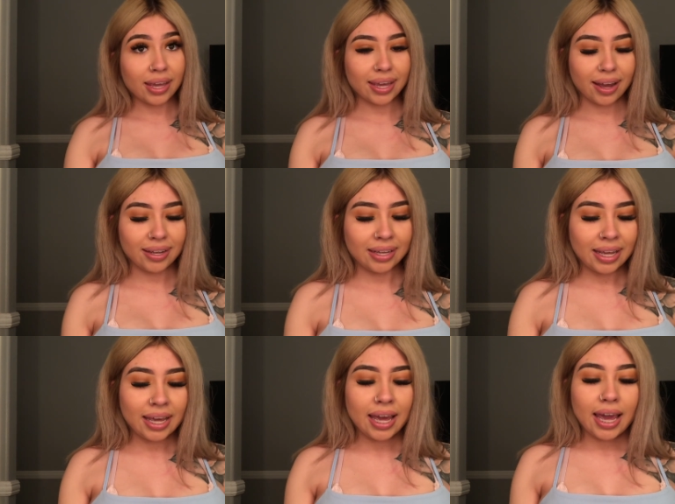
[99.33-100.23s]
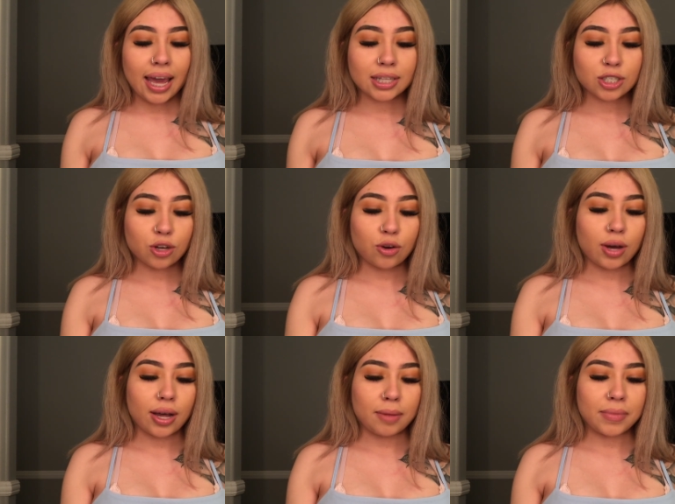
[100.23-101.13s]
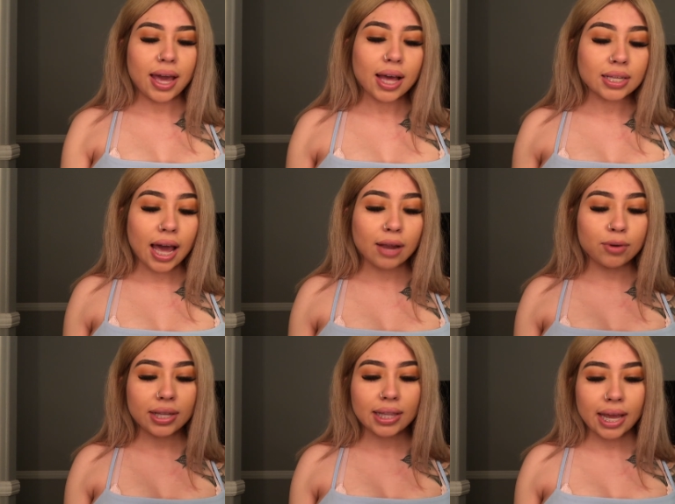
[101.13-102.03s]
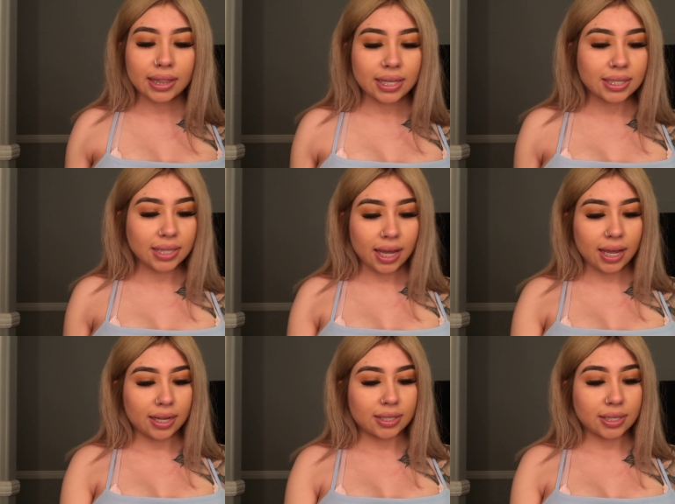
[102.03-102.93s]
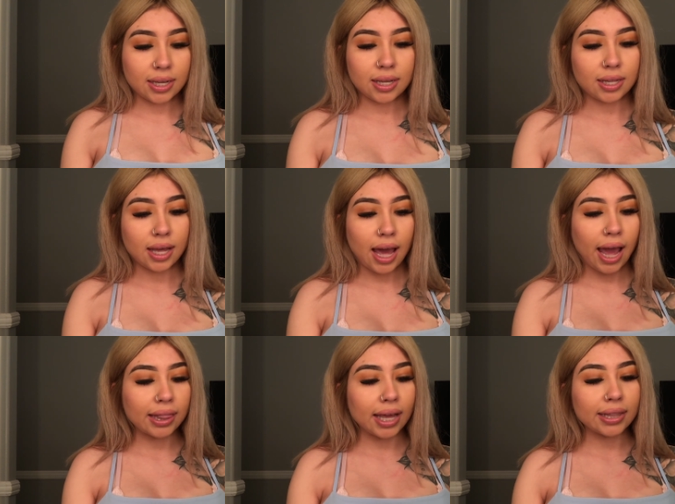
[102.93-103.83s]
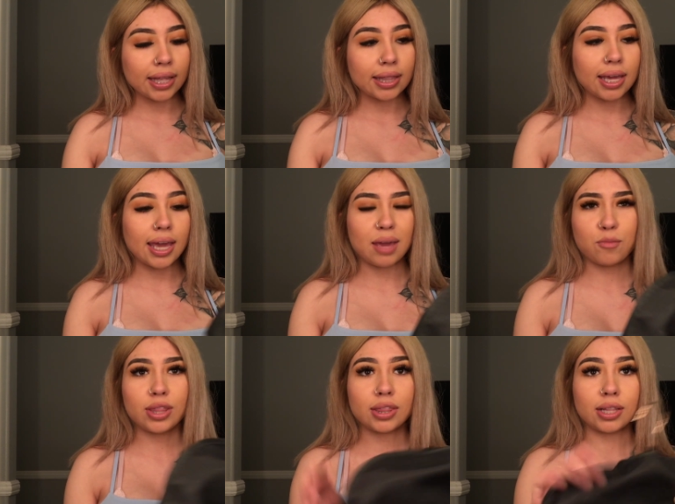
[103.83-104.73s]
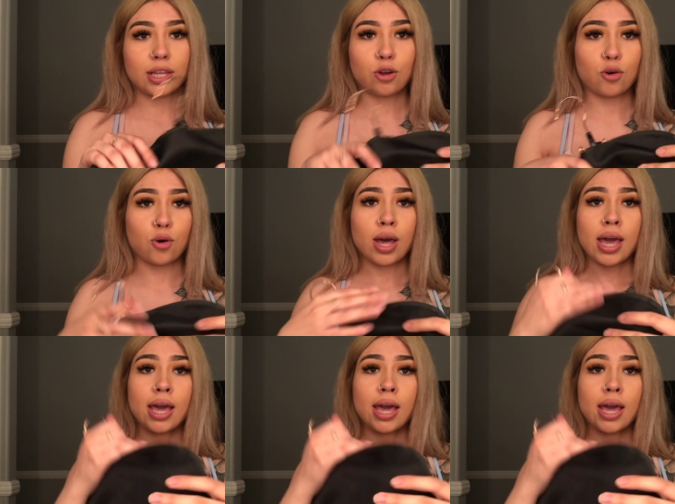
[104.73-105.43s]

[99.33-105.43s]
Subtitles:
yeah. And so yeah, I really like these, and I like that they came with the little